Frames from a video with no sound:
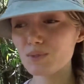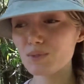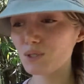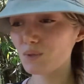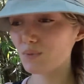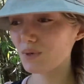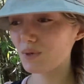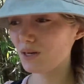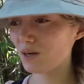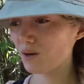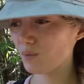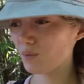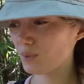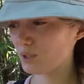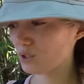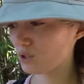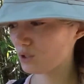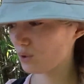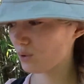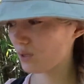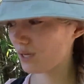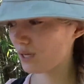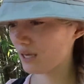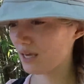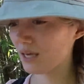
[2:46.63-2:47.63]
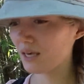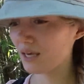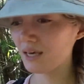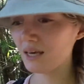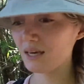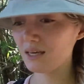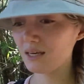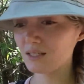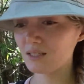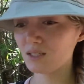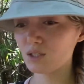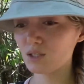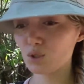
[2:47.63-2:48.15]
So what I'll be doing here
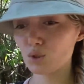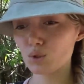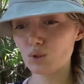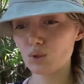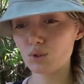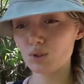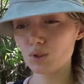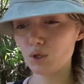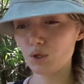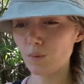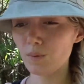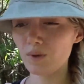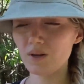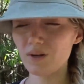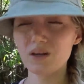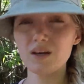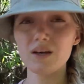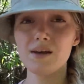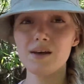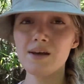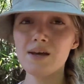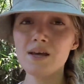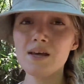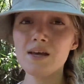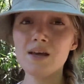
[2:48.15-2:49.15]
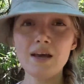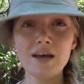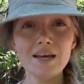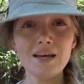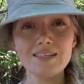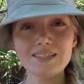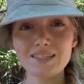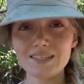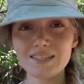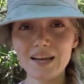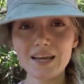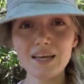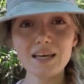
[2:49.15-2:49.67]
is to determine the
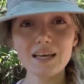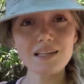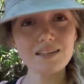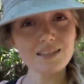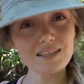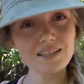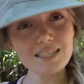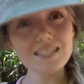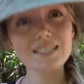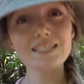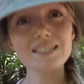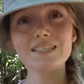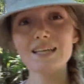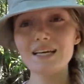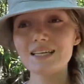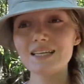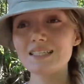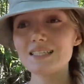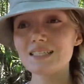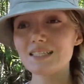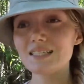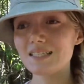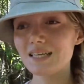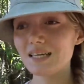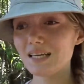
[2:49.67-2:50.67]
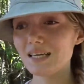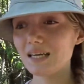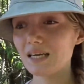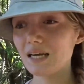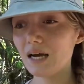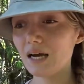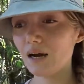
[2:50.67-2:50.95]
snake and lizard density.